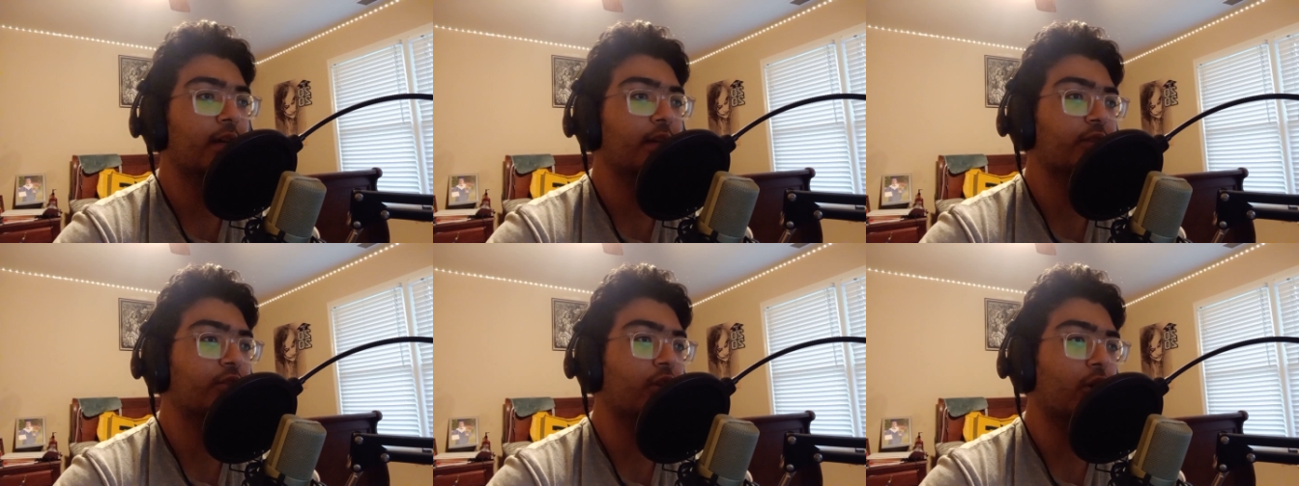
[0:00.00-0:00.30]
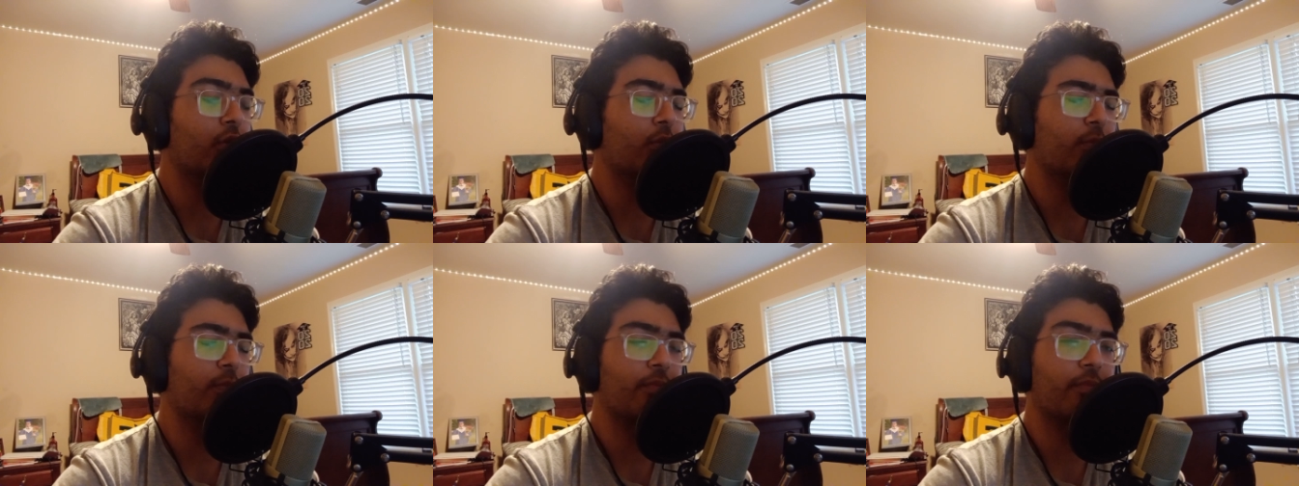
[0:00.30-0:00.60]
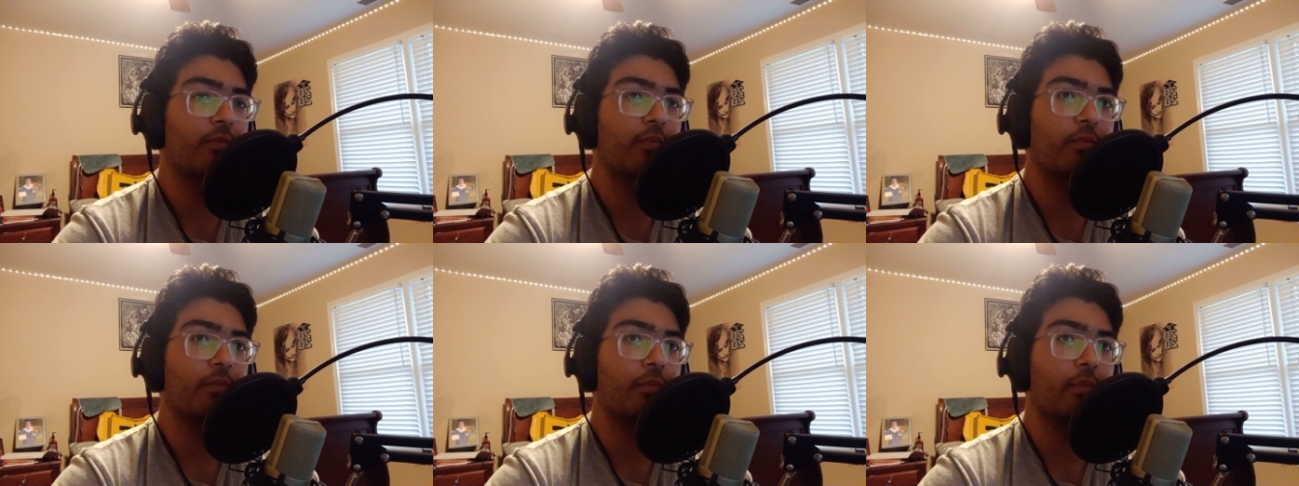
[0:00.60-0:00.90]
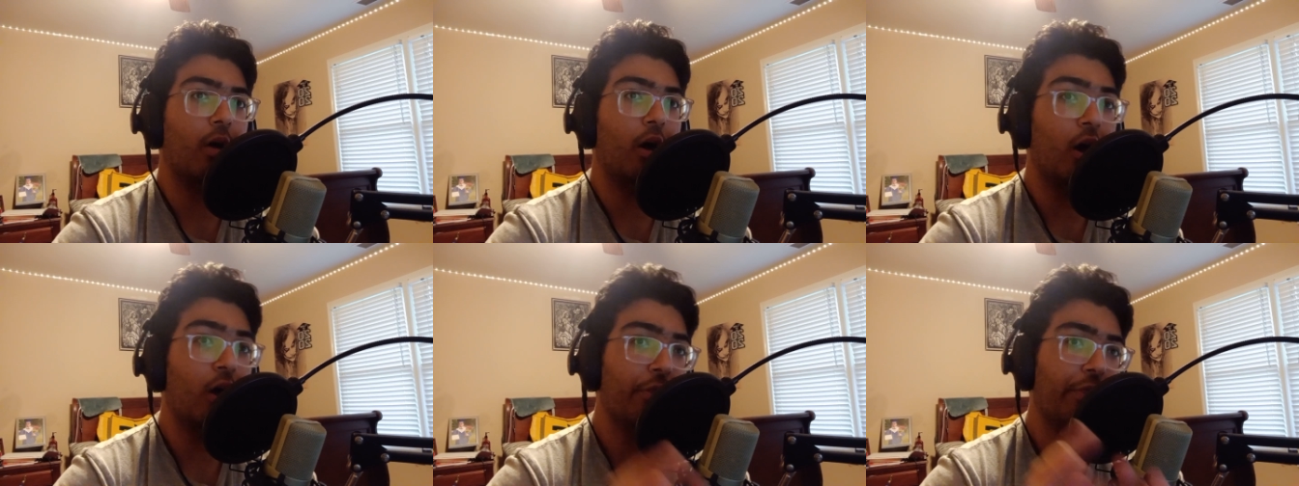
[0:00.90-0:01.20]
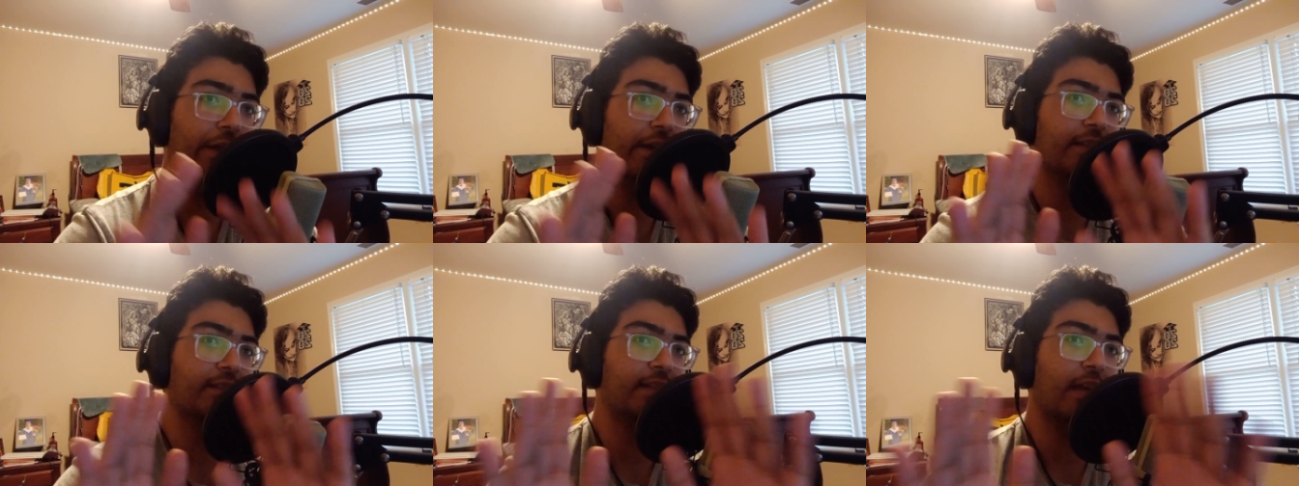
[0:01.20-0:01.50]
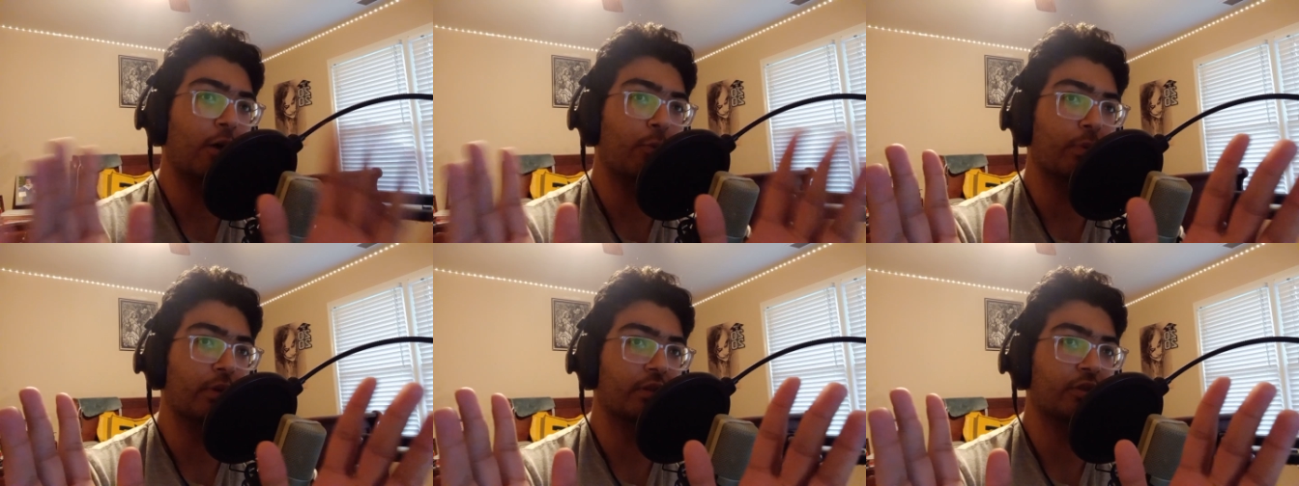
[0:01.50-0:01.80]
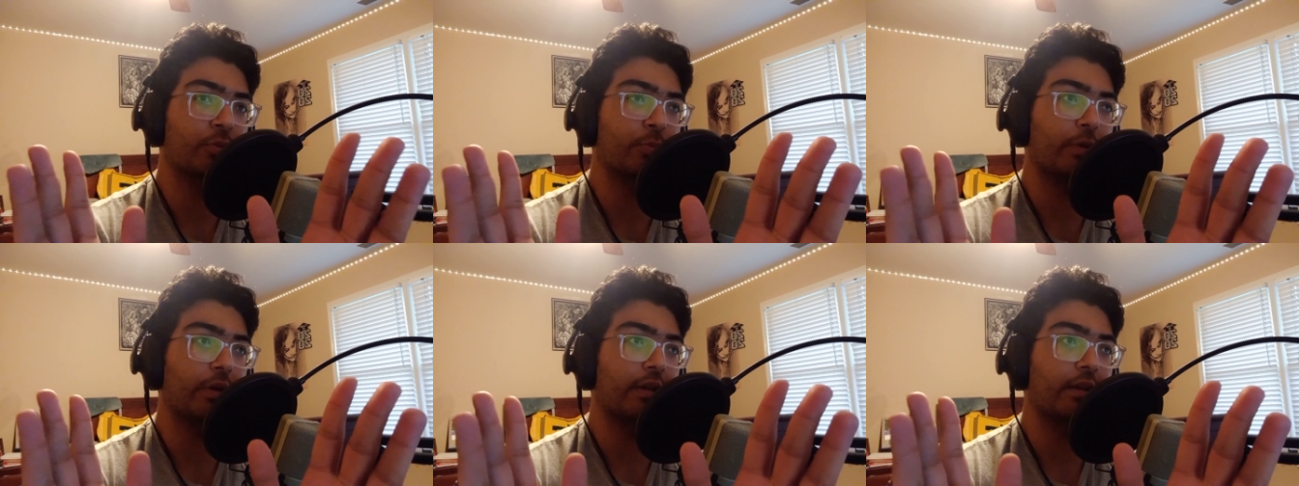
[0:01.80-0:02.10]
So all that has now been
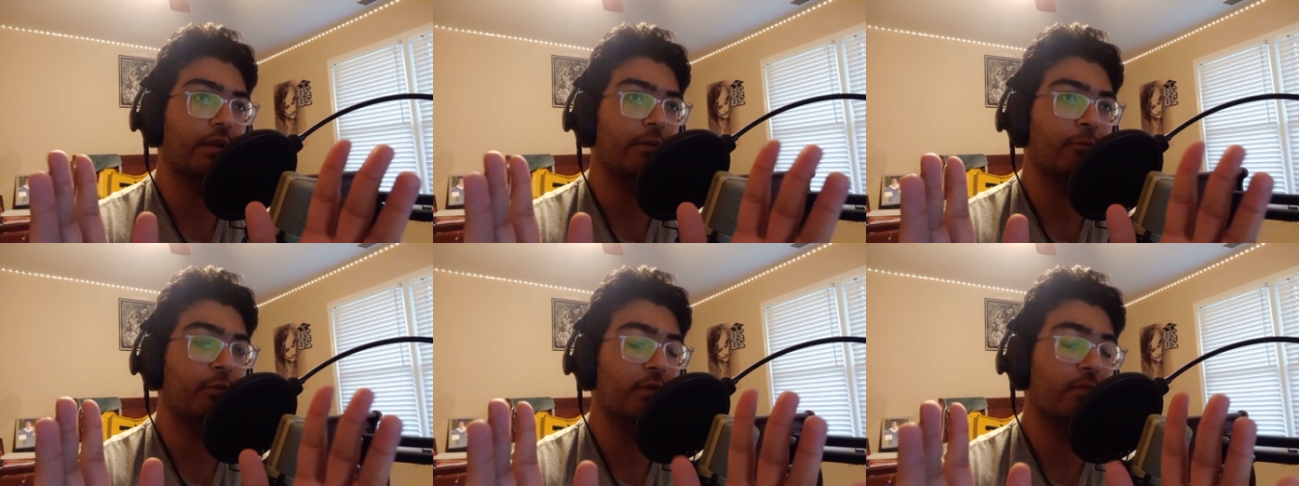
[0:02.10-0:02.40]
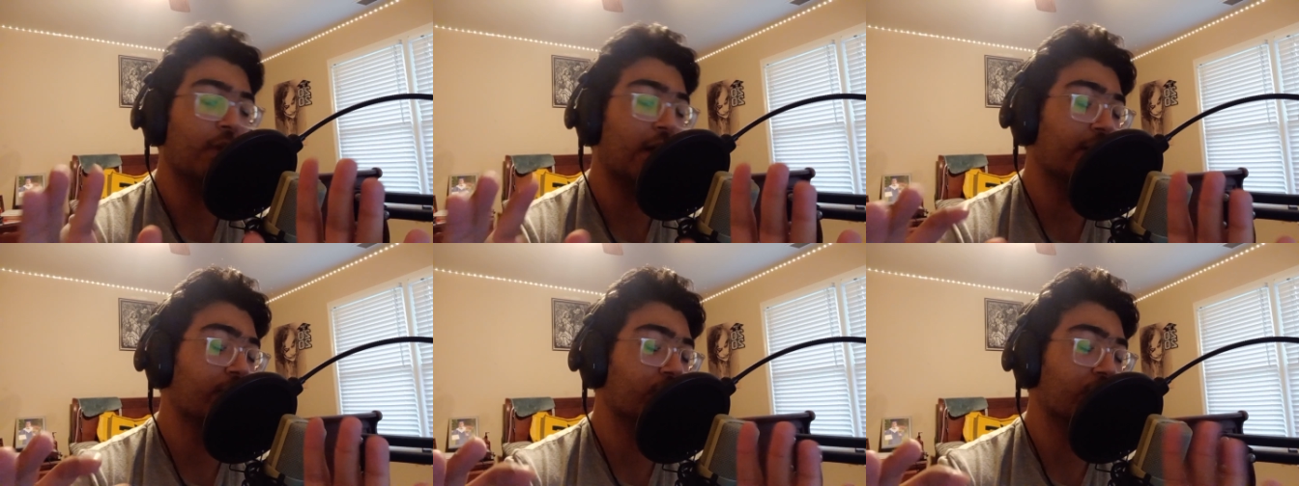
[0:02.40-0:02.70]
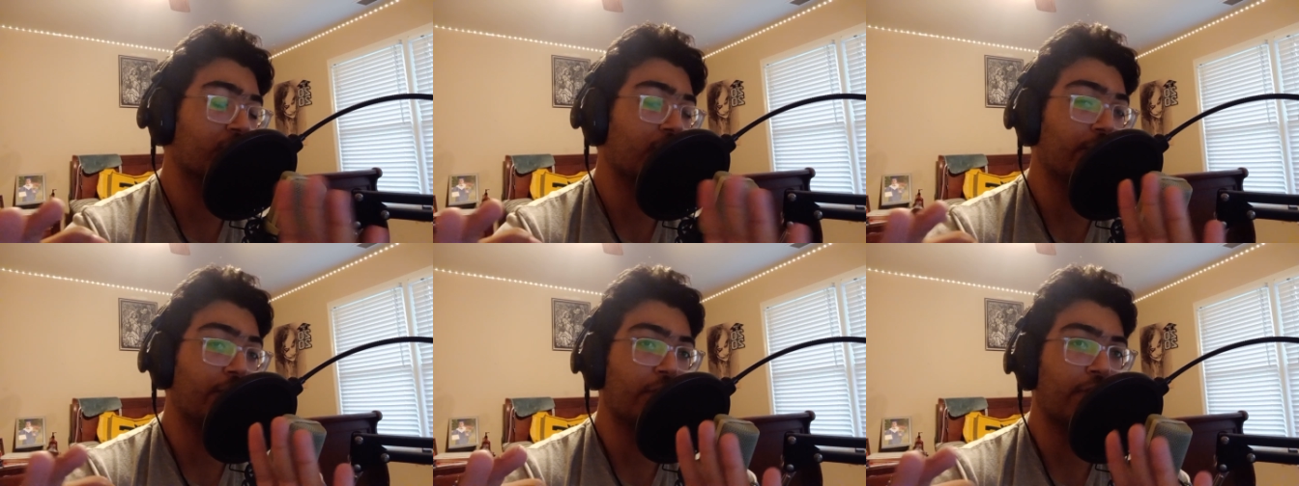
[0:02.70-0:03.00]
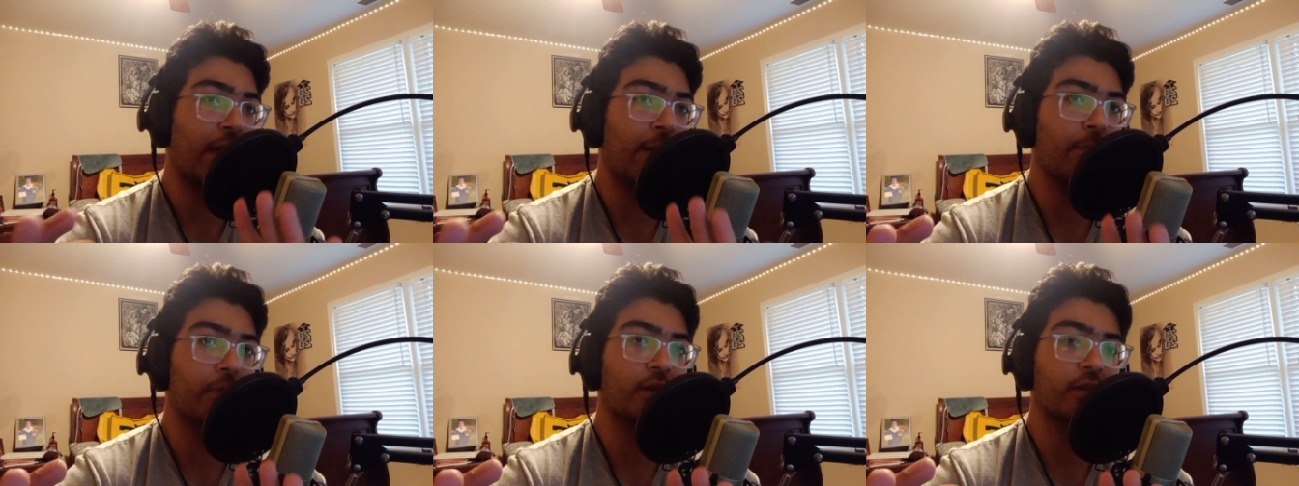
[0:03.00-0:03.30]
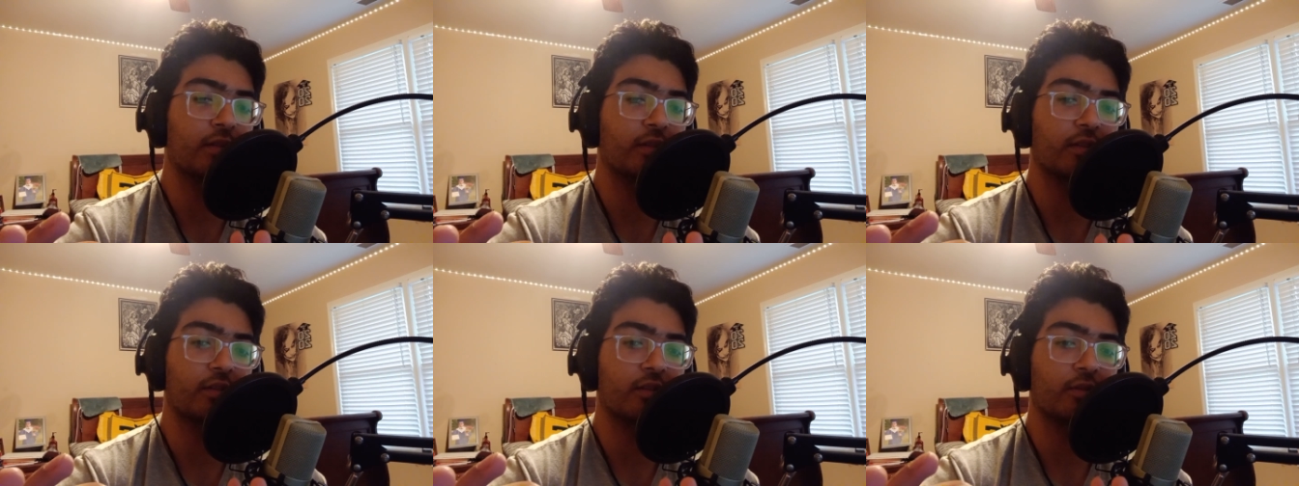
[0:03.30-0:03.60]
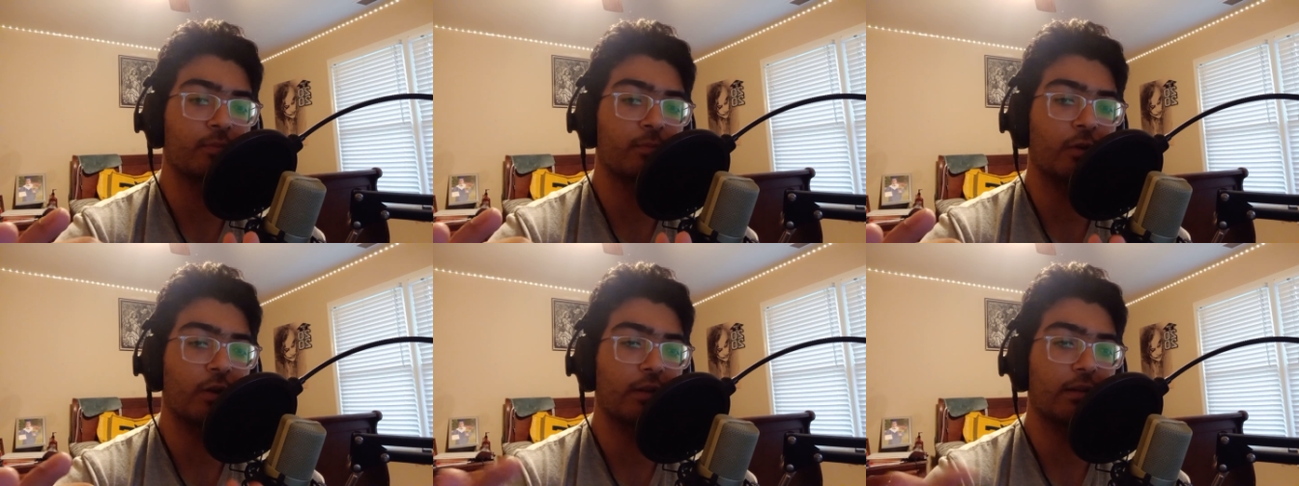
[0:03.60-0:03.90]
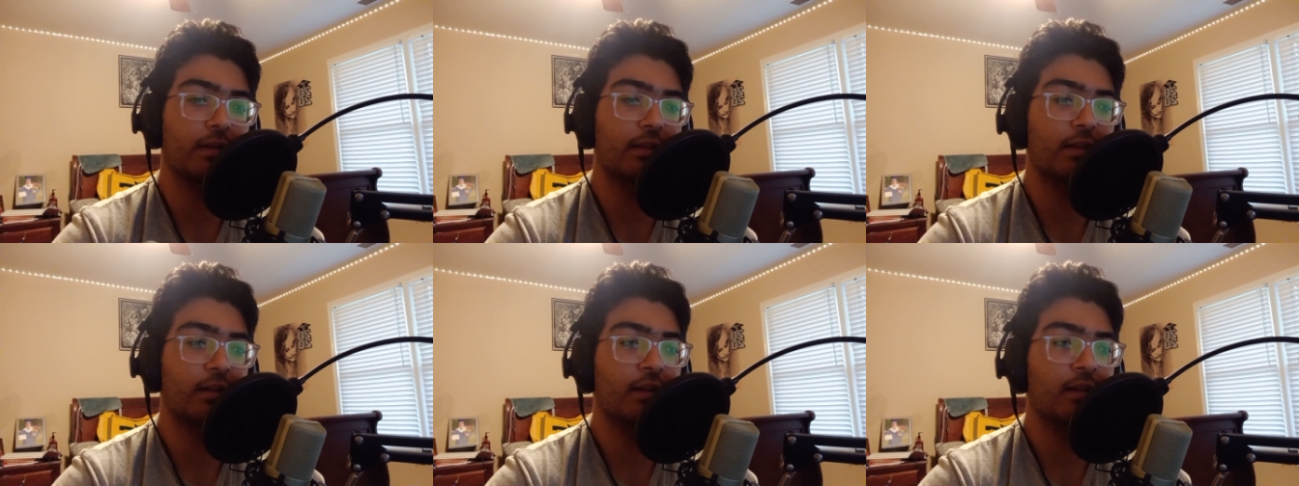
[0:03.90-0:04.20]
explained, and we've now just covered that basis. But